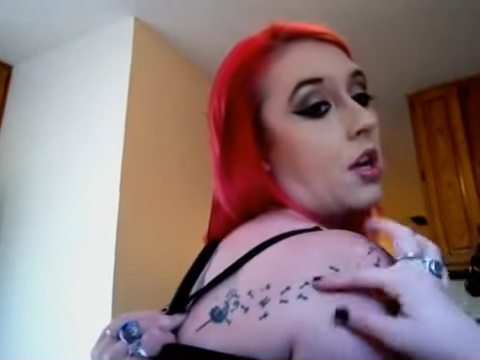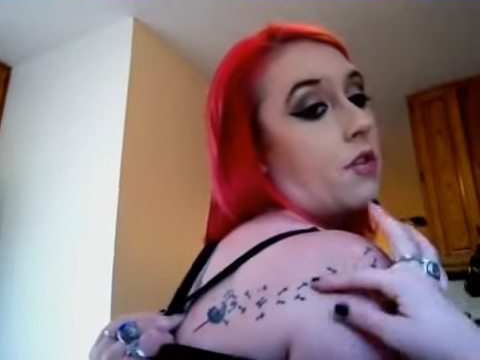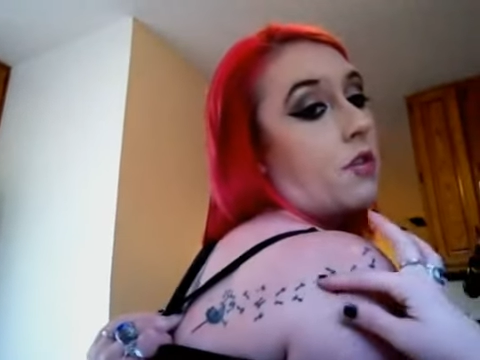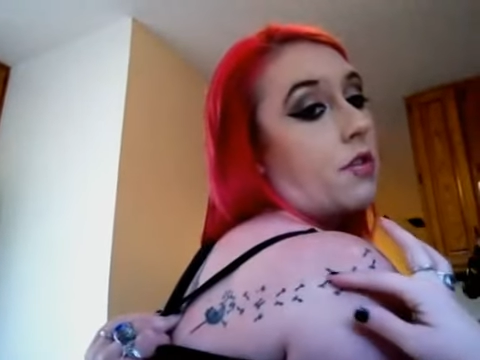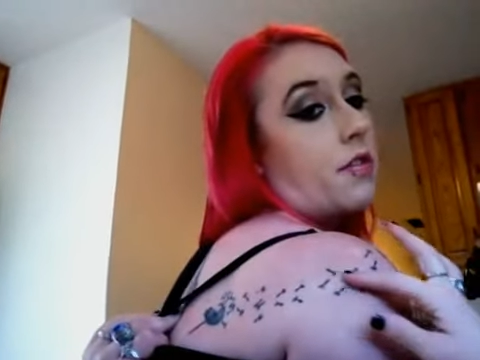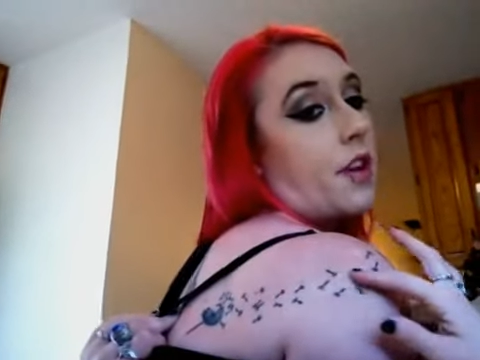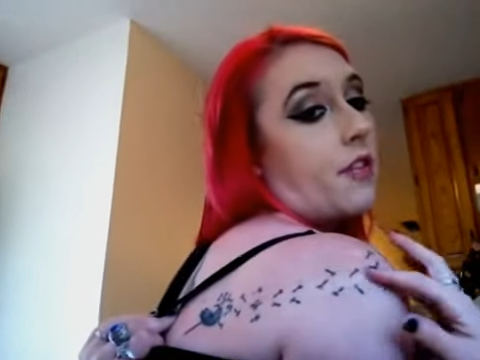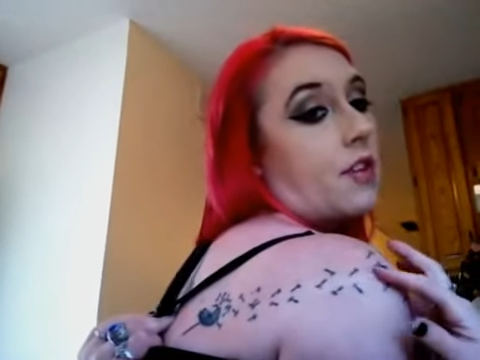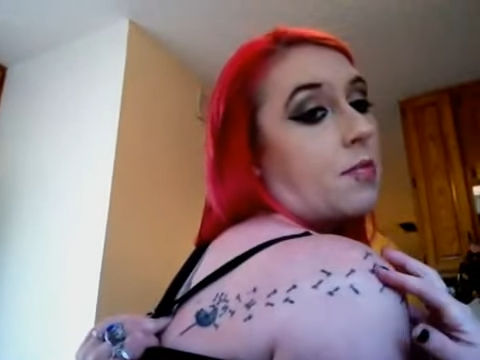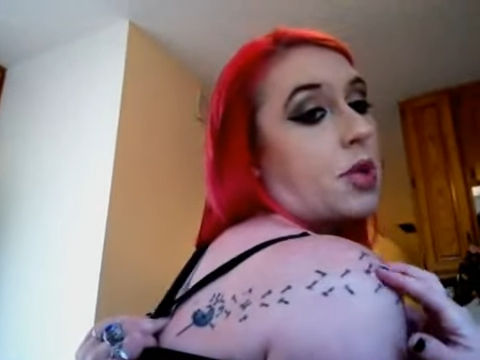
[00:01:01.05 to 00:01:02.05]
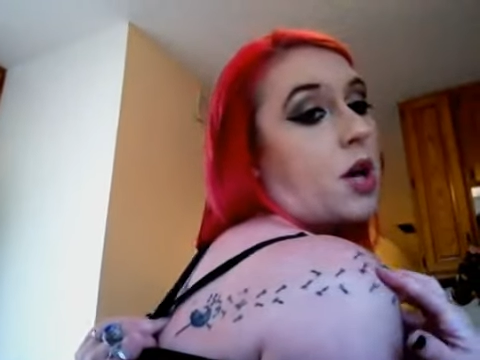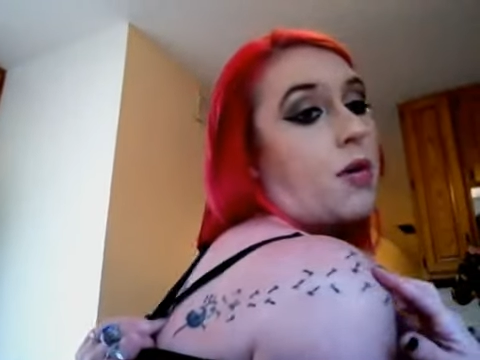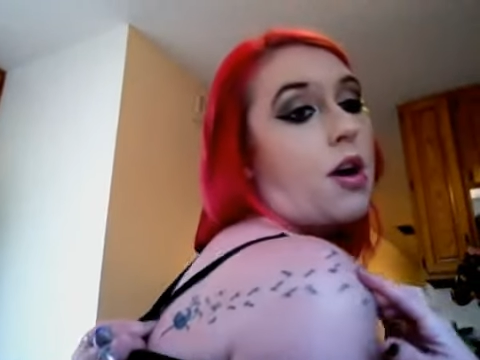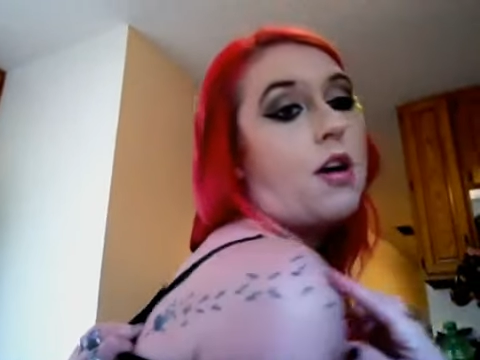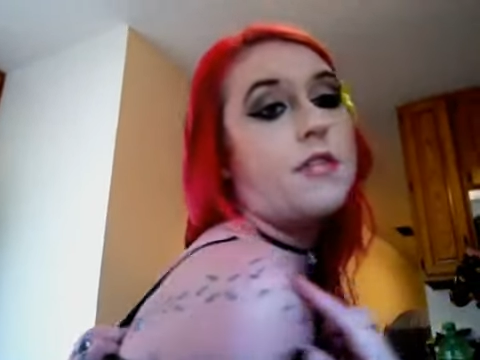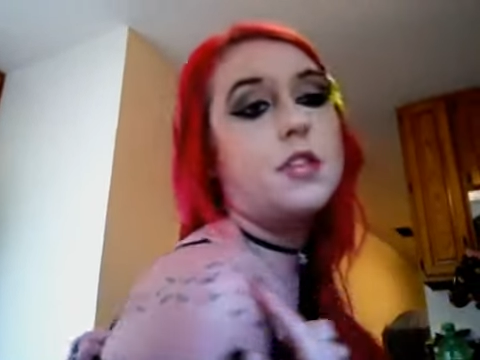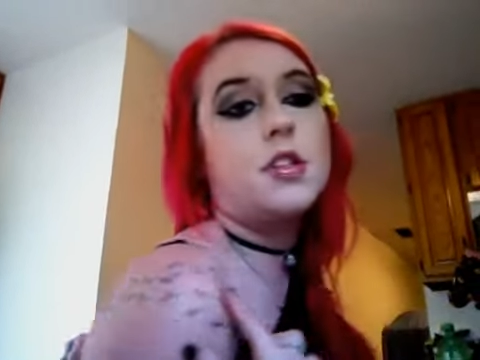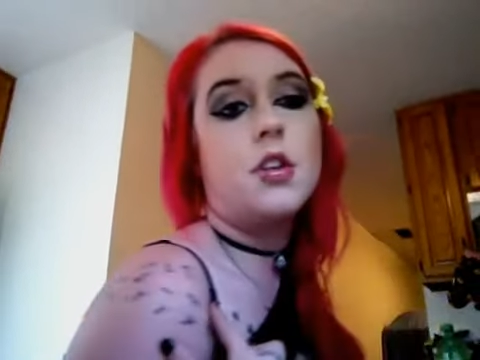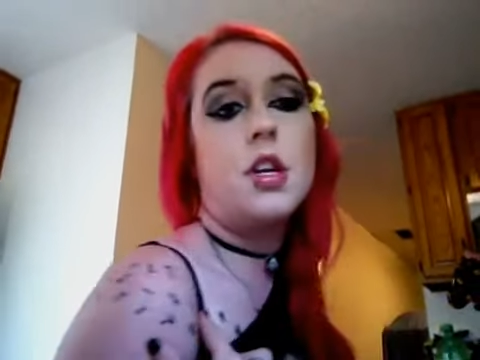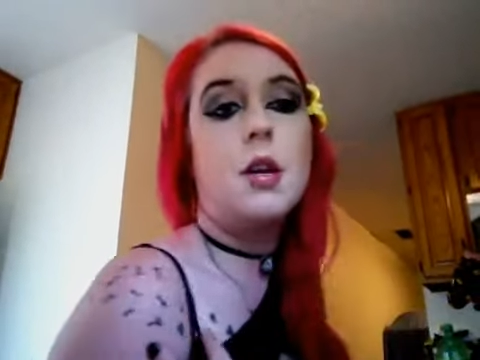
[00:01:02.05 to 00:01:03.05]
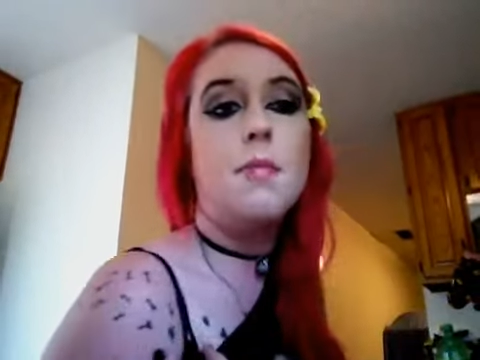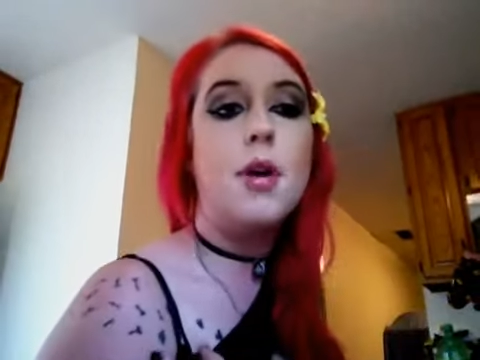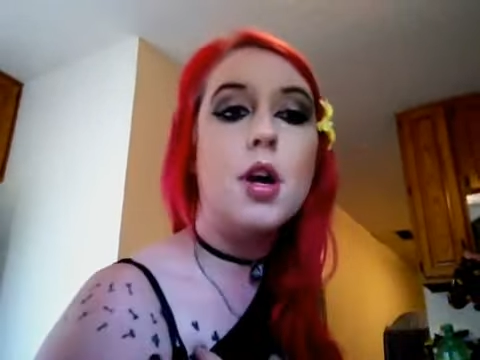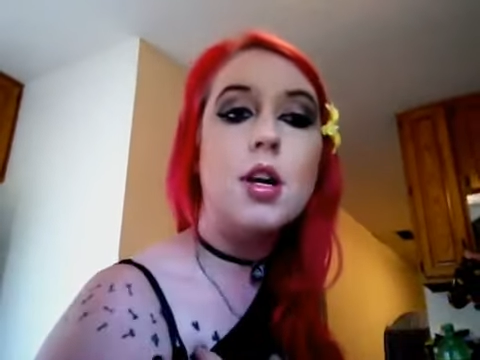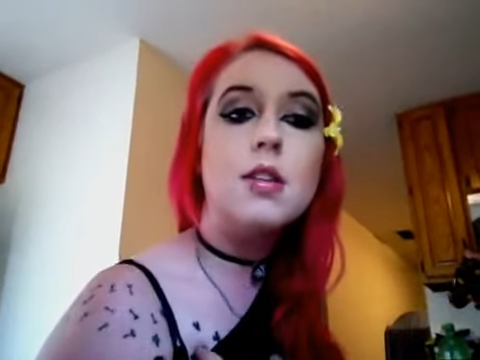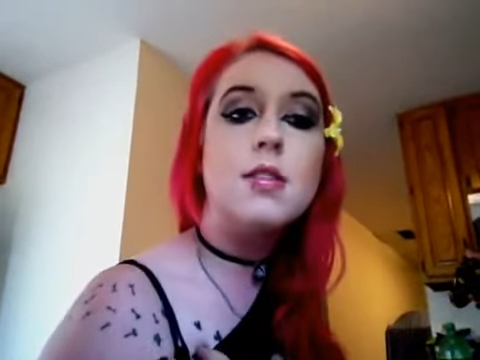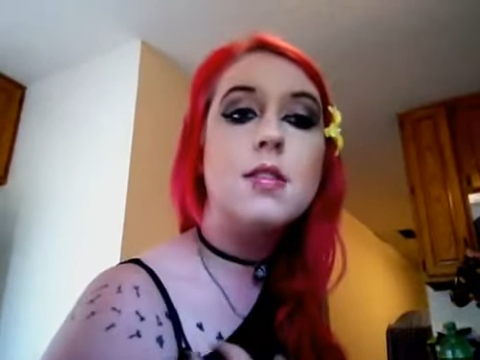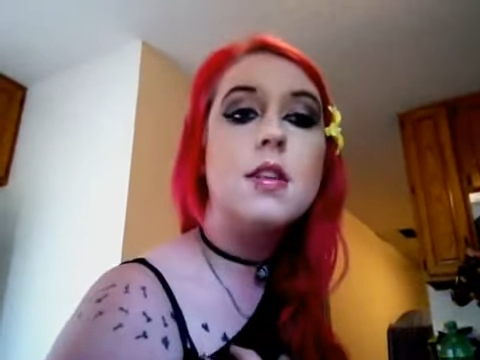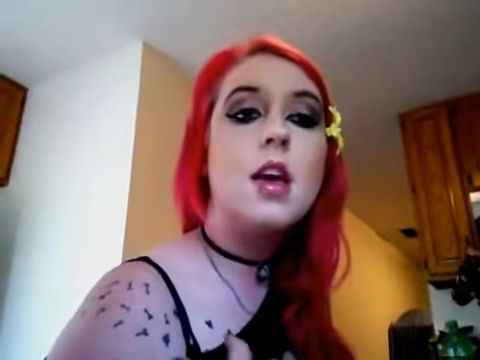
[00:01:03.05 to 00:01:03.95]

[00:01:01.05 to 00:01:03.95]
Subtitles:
and little fluffies blow off and turn into birds.